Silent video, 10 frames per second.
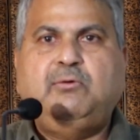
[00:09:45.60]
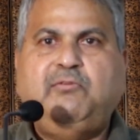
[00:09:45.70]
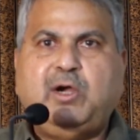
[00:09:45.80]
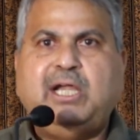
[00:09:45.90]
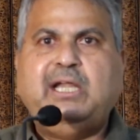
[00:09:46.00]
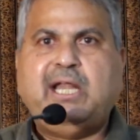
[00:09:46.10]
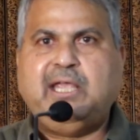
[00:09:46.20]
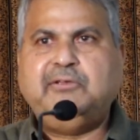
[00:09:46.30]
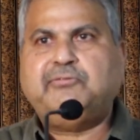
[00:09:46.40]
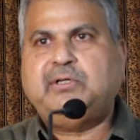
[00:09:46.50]

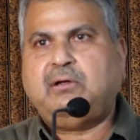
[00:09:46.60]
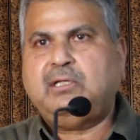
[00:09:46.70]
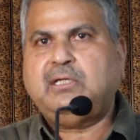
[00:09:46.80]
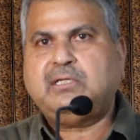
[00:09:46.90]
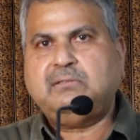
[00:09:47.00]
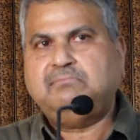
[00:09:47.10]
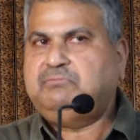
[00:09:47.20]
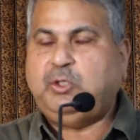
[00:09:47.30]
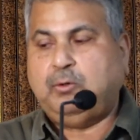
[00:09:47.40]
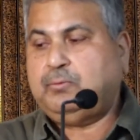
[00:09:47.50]
wildlife and all that?
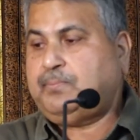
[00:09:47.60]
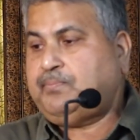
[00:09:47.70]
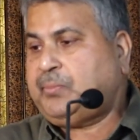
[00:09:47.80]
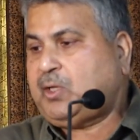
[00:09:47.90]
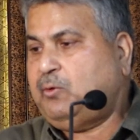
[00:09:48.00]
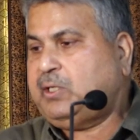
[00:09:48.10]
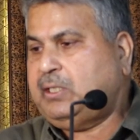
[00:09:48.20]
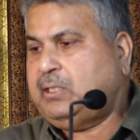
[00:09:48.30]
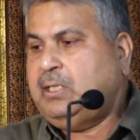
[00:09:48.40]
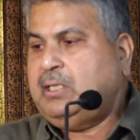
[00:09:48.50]
No.
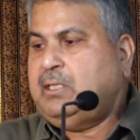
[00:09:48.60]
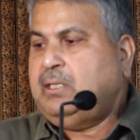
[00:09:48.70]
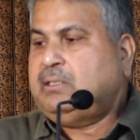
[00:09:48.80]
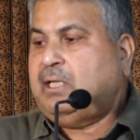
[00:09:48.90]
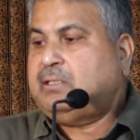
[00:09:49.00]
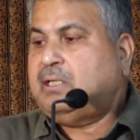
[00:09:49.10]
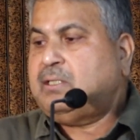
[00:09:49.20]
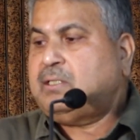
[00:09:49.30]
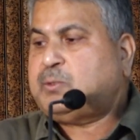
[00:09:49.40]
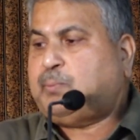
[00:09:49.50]
Okay. Then
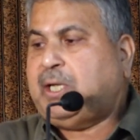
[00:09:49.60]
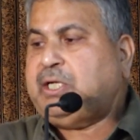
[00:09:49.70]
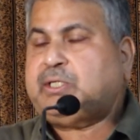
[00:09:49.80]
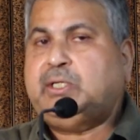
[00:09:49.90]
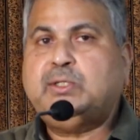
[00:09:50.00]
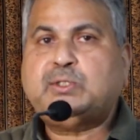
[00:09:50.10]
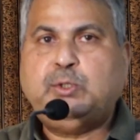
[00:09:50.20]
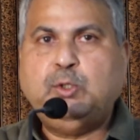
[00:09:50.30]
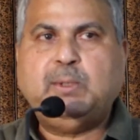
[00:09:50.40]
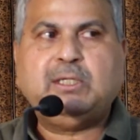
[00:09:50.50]
the
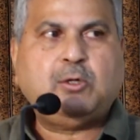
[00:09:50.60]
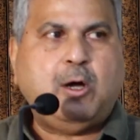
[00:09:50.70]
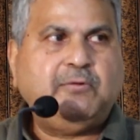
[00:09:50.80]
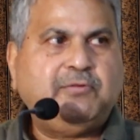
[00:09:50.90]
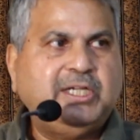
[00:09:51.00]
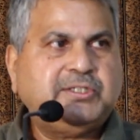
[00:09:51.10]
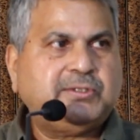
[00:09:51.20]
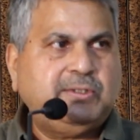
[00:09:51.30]
species-human conflict.